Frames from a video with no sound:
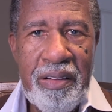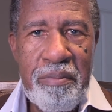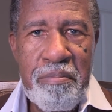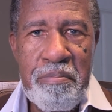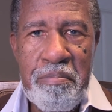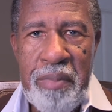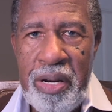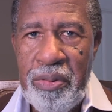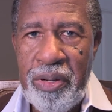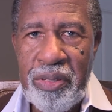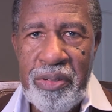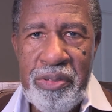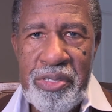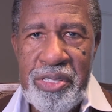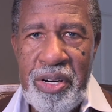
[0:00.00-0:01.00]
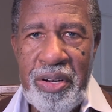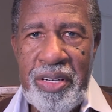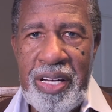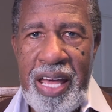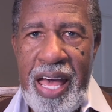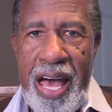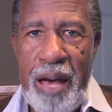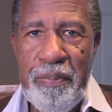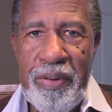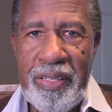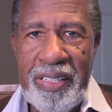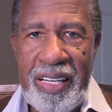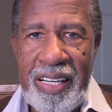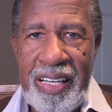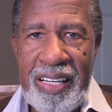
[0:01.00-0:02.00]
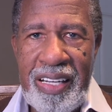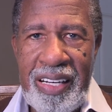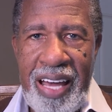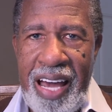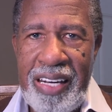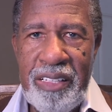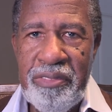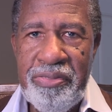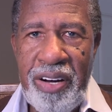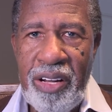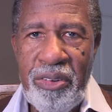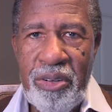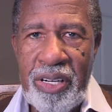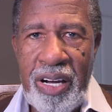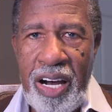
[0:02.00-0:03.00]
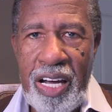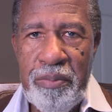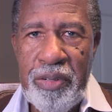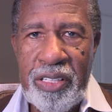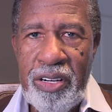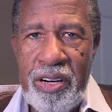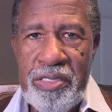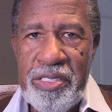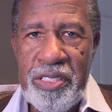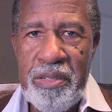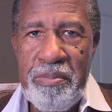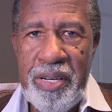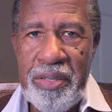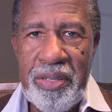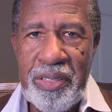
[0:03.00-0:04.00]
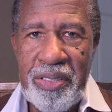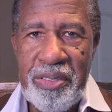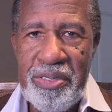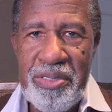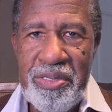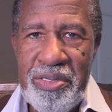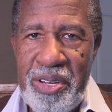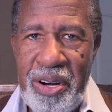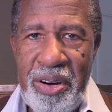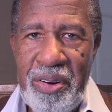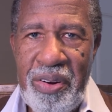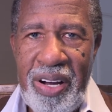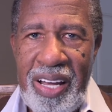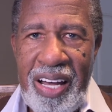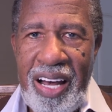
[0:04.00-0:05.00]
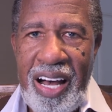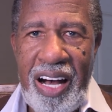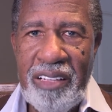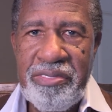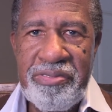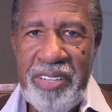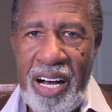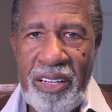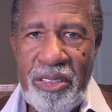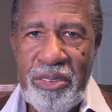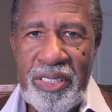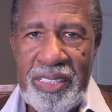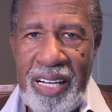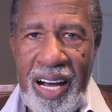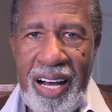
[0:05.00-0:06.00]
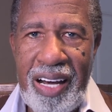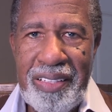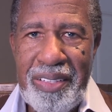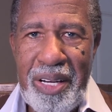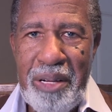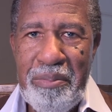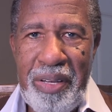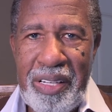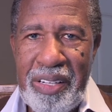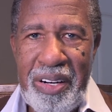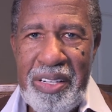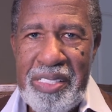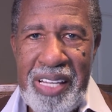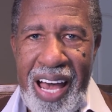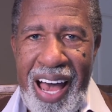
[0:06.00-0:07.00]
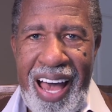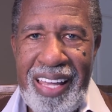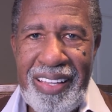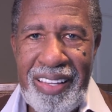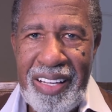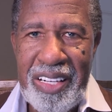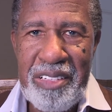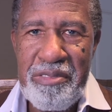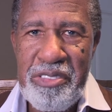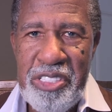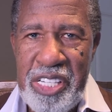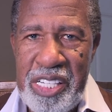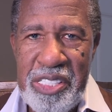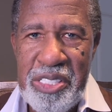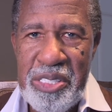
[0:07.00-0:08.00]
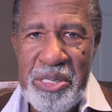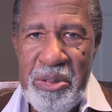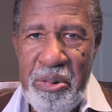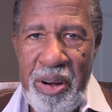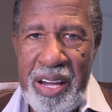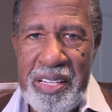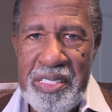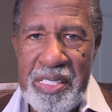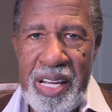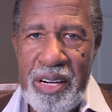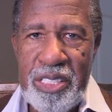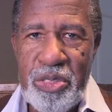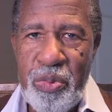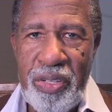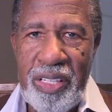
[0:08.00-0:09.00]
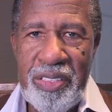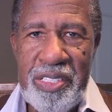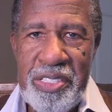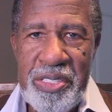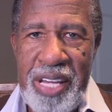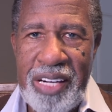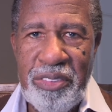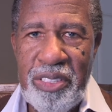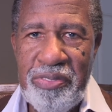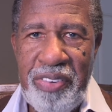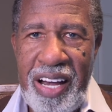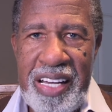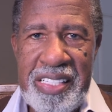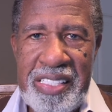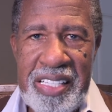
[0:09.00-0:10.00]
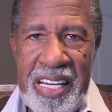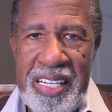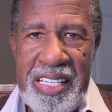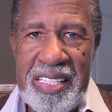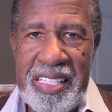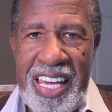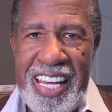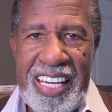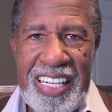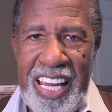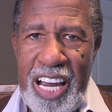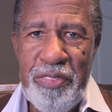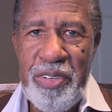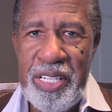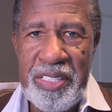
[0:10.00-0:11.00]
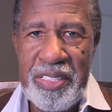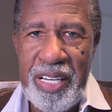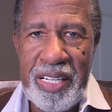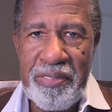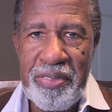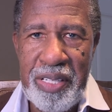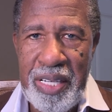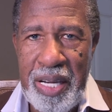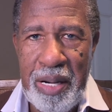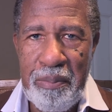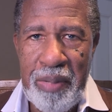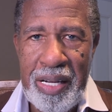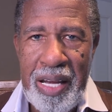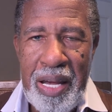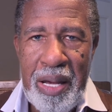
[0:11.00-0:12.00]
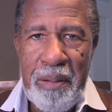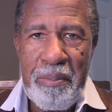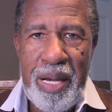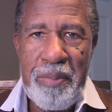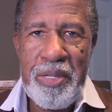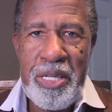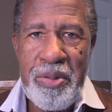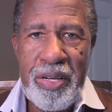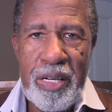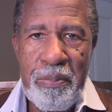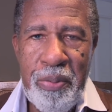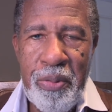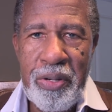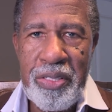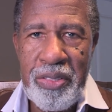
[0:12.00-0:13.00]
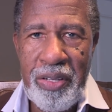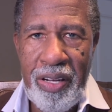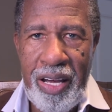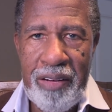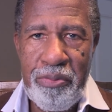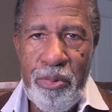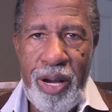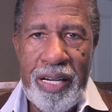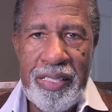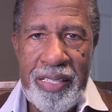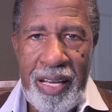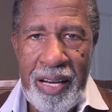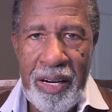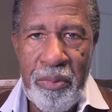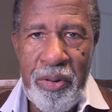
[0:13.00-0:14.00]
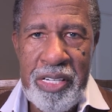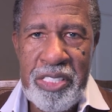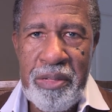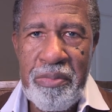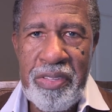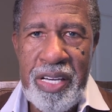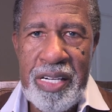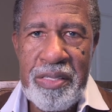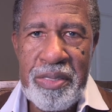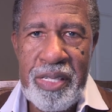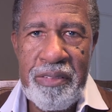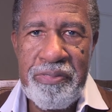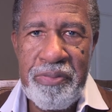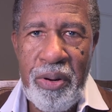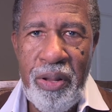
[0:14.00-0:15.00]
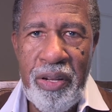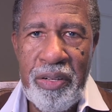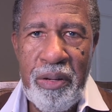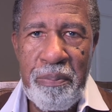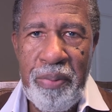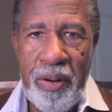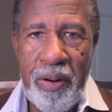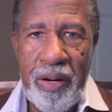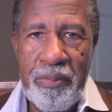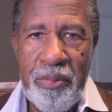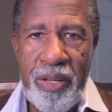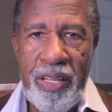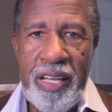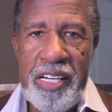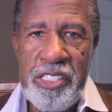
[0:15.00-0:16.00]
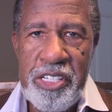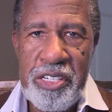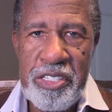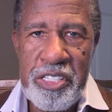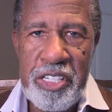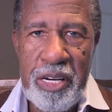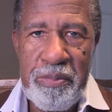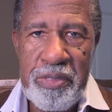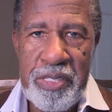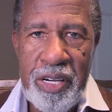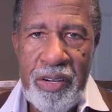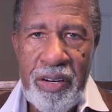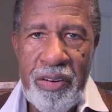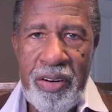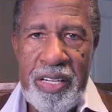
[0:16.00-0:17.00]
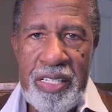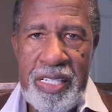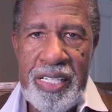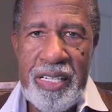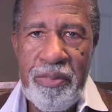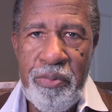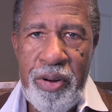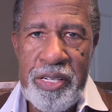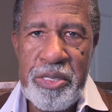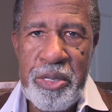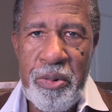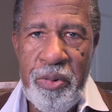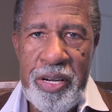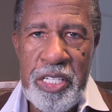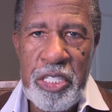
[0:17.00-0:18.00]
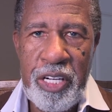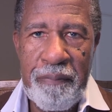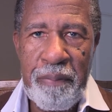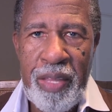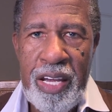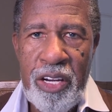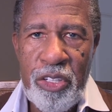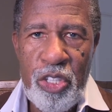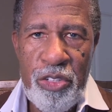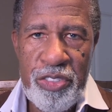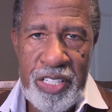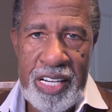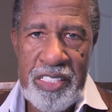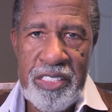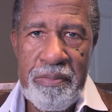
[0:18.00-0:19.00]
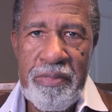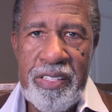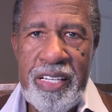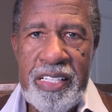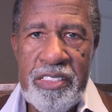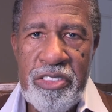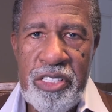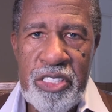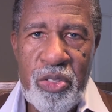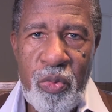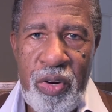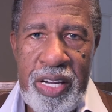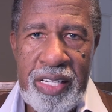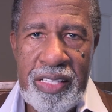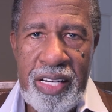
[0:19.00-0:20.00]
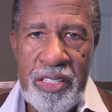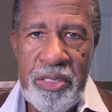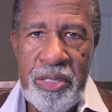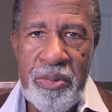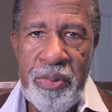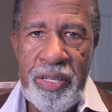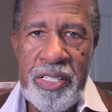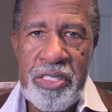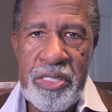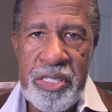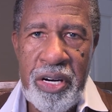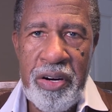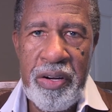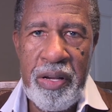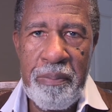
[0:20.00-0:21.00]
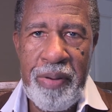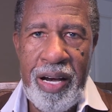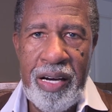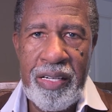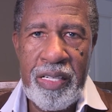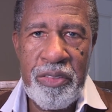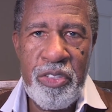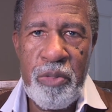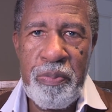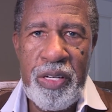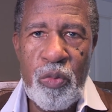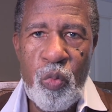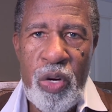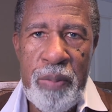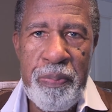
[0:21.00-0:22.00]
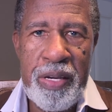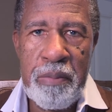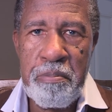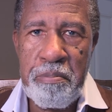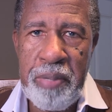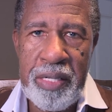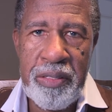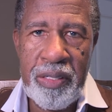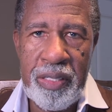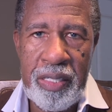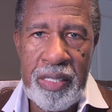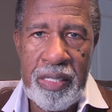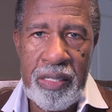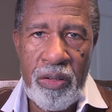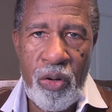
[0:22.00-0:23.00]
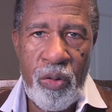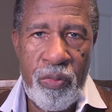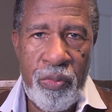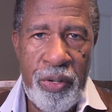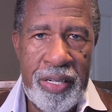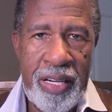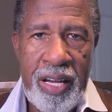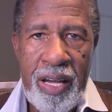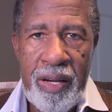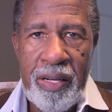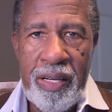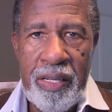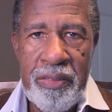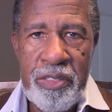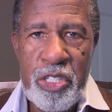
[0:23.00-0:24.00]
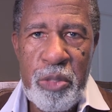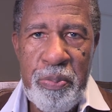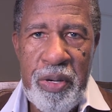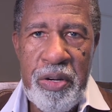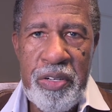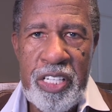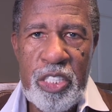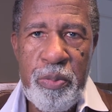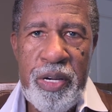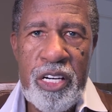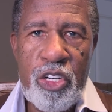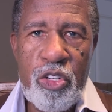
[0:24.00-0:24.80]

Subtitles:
miracles started to happen. And I didn't follow God because of the miracles. No, I followed God because I love Jesus Christ. And I was willing to sacrifice anything and everything for him. Maybe you're at a point in your life right now where some things have fallen apart. Relationships are in need of restoration. You said some things this week that you're really sorry about, and you've been weeping bitterly over it, and your spirit has been